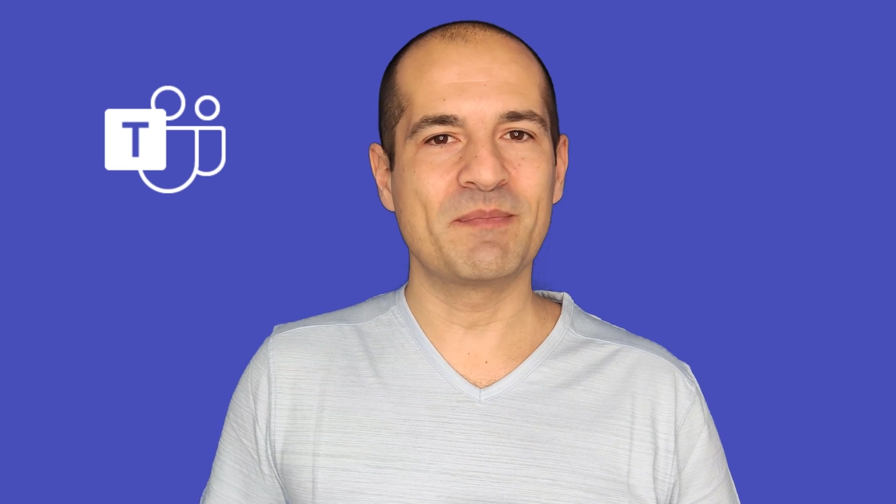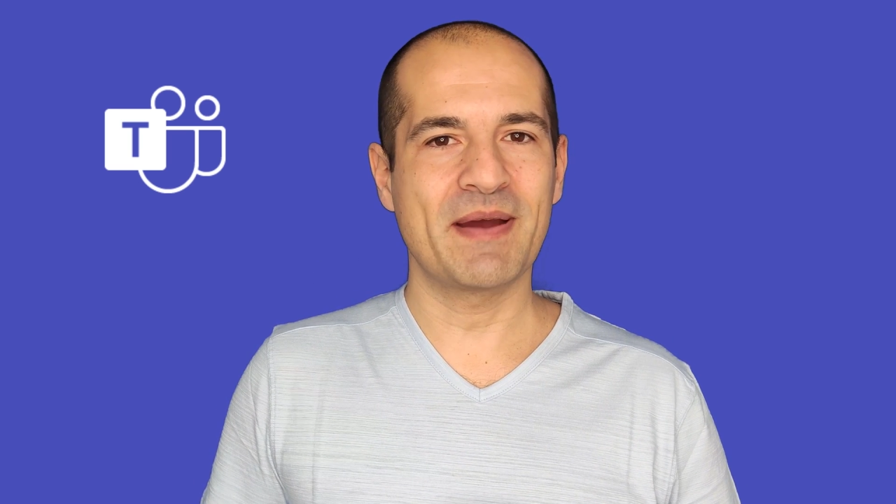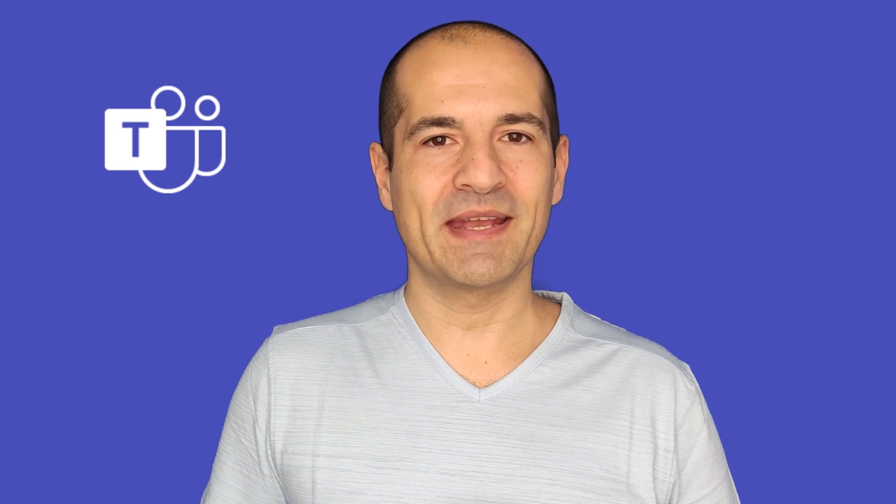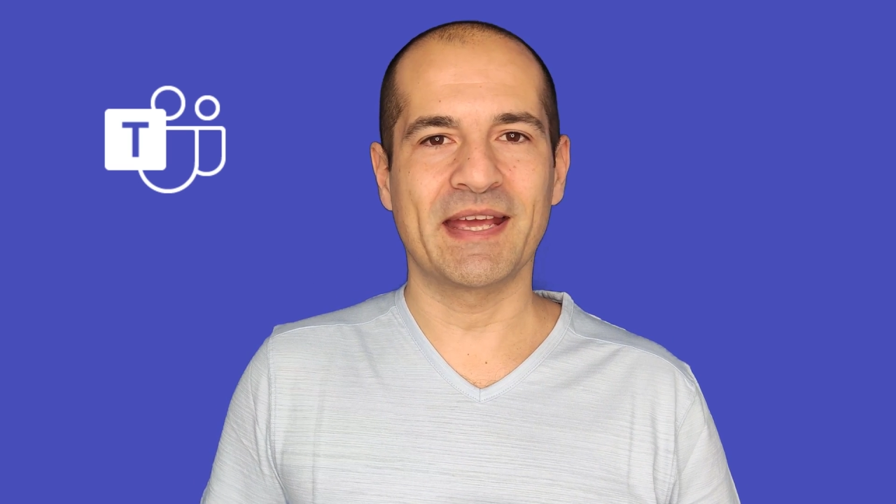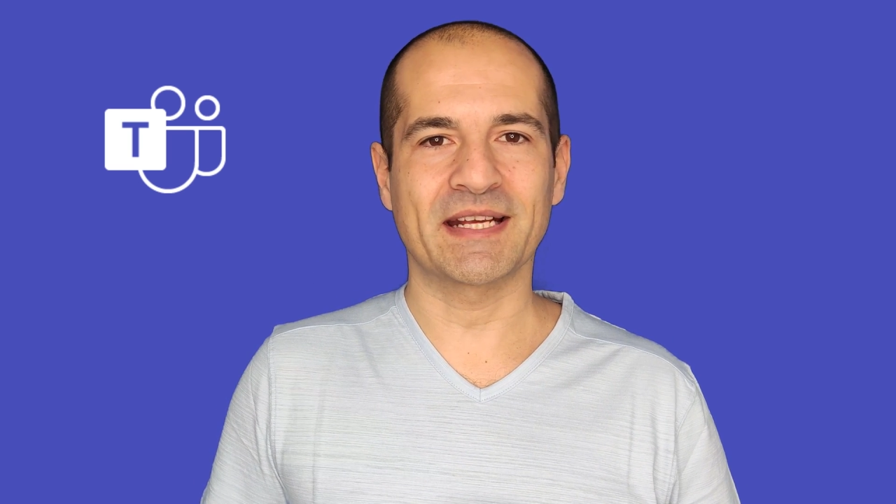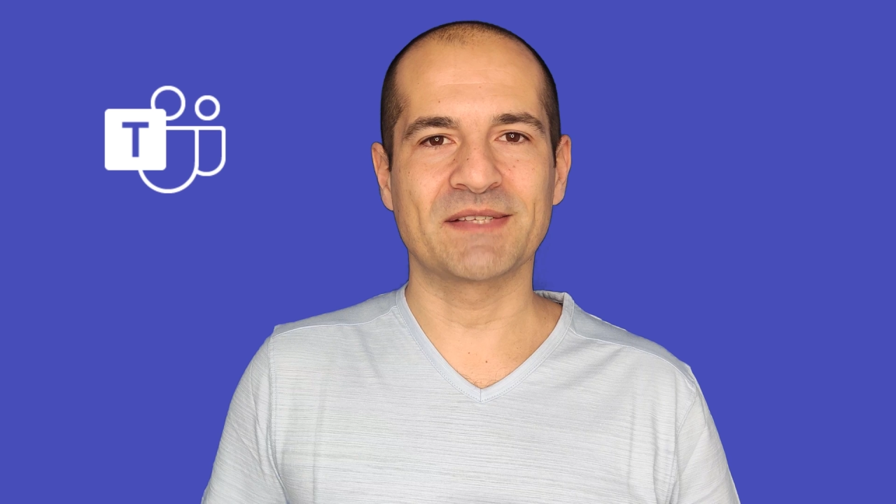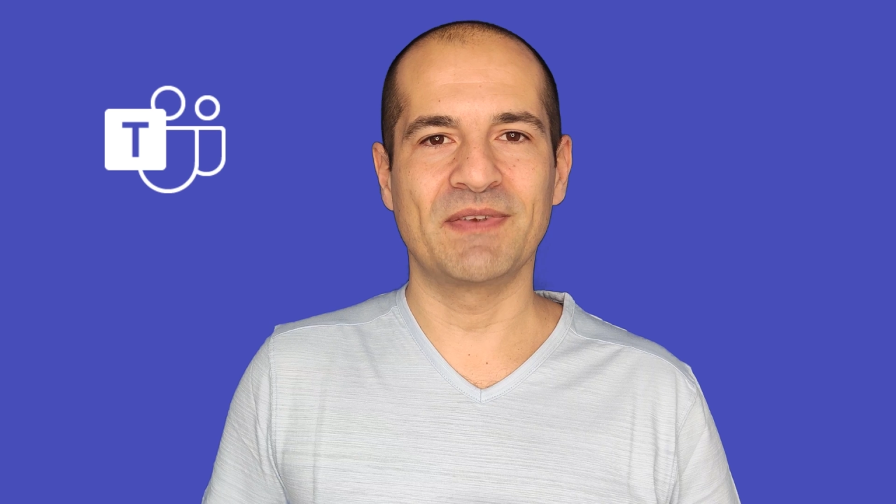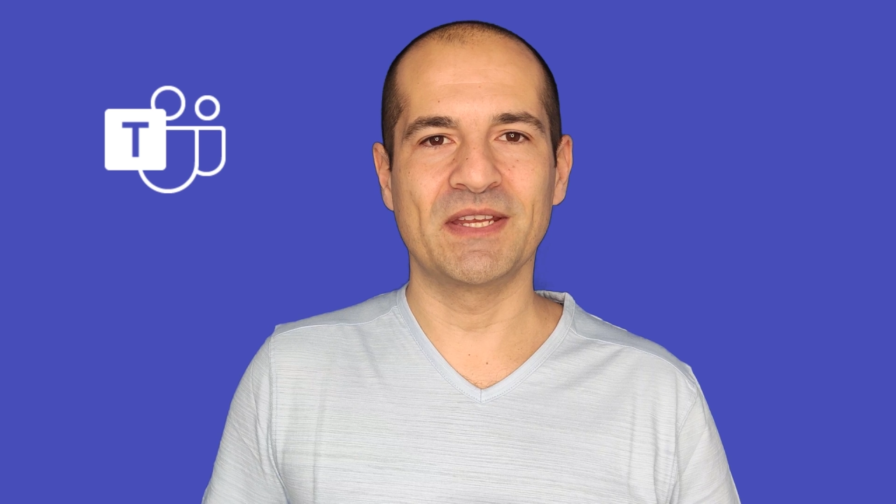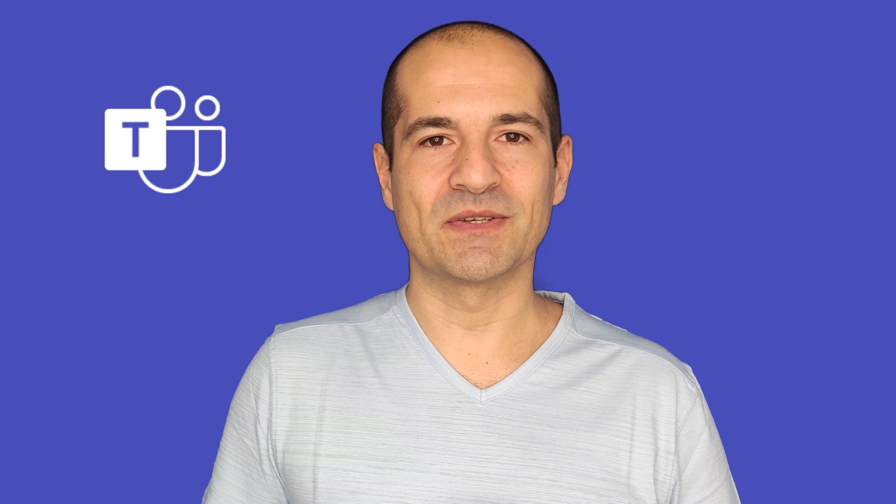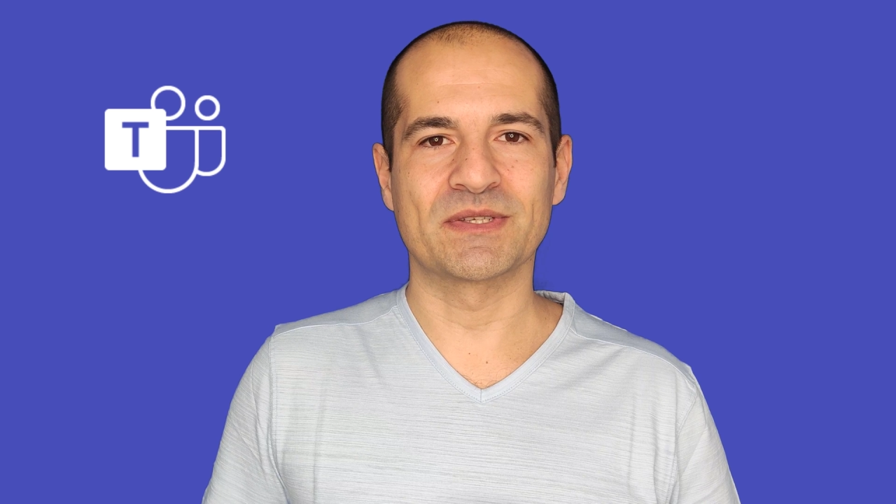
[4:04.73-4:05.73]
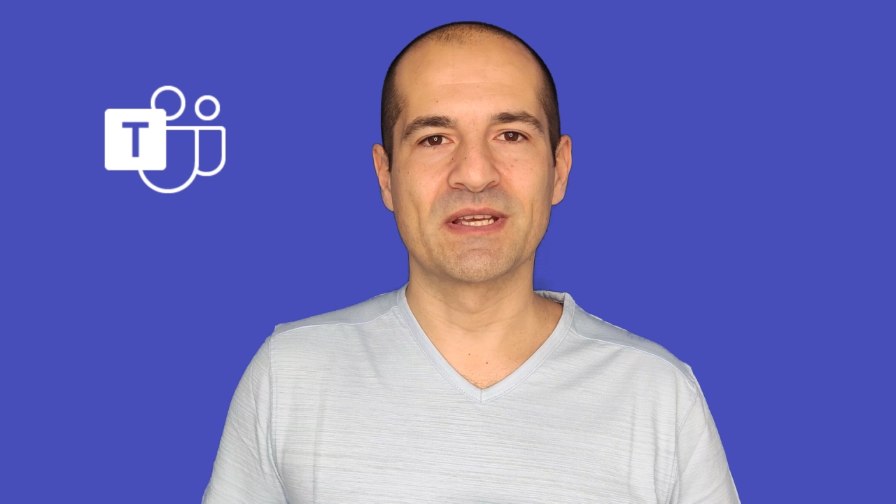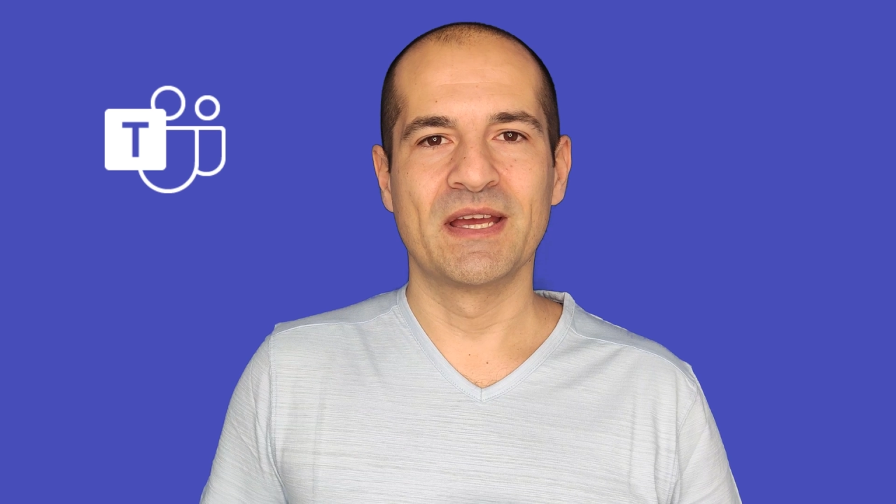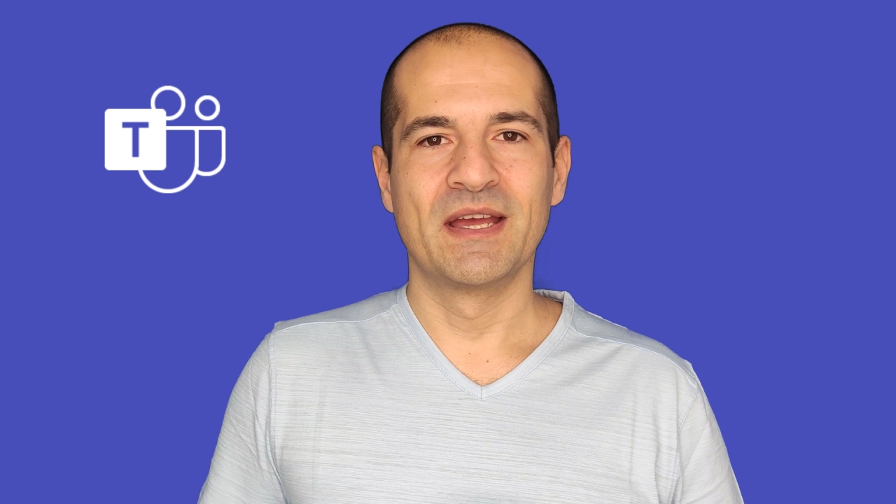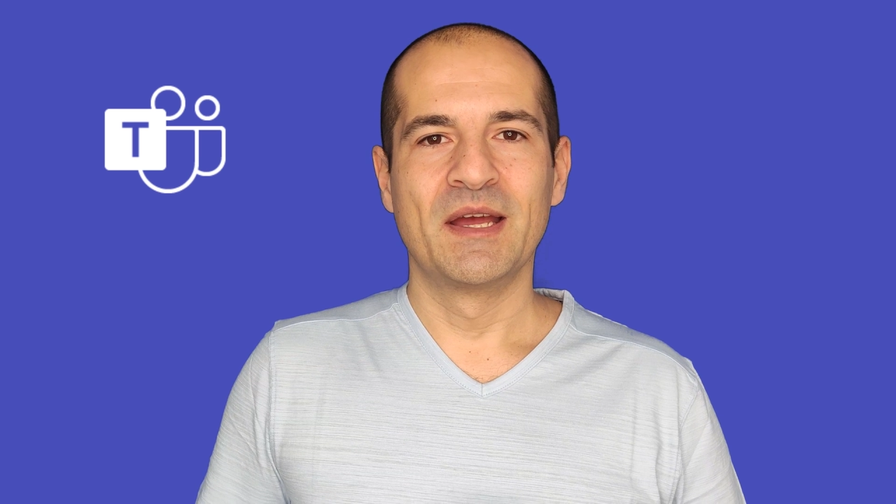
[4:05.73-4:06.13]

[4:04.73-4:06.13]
with my next videos.